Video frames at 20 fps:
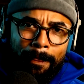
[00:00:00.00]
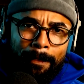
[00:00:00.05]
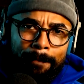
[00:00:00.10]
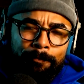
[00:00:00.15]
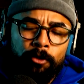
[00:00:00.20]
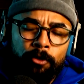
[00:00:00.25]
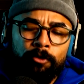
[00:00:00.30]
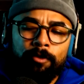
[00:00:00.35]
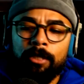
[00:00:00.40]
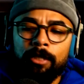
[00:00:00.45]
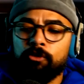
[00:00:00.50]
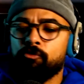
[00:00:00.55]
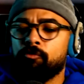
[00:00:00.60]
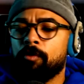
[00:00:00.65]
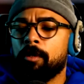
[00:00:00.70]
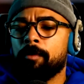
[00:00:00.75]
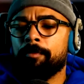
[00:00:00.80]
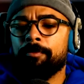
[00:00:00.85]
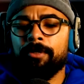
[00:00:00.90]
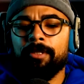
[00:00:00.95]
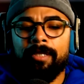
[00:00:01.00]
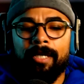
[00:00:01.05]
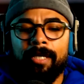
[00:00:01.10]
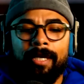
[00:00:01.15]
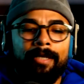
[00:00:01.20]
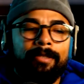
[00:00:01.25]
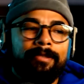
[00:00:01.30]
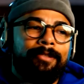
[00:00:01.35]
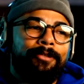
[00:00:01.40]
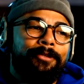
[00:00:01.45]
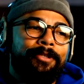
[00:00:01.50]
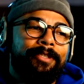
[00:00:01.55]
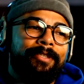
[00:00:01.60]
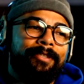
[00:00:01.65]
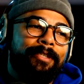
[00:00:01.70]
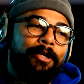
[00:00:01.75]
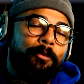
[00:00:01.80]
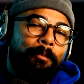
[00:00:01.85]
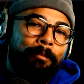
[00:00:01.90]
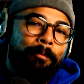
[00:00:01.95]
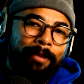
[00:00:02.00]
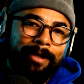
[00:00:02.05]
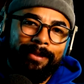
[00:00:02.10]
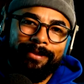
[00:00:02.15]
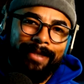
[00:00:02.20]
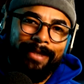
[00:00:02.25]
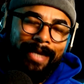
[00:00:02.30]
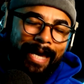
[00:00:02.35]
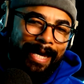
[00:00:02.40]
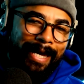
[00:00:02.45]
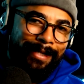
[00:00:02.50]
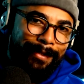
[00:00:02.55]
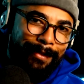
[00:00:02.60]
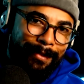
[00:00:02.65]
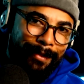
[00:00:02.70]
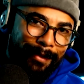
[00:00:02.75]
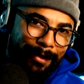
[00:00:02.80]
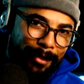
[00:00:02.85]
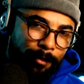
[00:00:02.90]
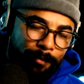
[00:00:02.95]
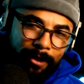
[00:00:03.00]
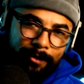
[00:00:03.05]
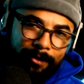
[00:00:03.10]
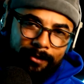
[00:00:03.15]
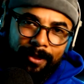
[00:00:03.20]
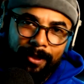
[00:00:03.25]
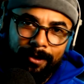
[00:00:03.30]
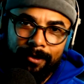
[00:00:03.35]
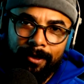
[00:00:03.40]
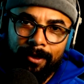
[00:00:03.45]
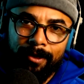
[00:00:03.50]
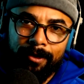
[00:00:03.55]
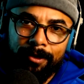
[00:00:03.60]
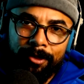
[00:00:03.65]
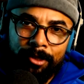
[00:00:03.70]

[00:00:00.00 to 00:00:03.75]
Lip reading: Do you think Trump or Ye is going to tell Musk anything about technology?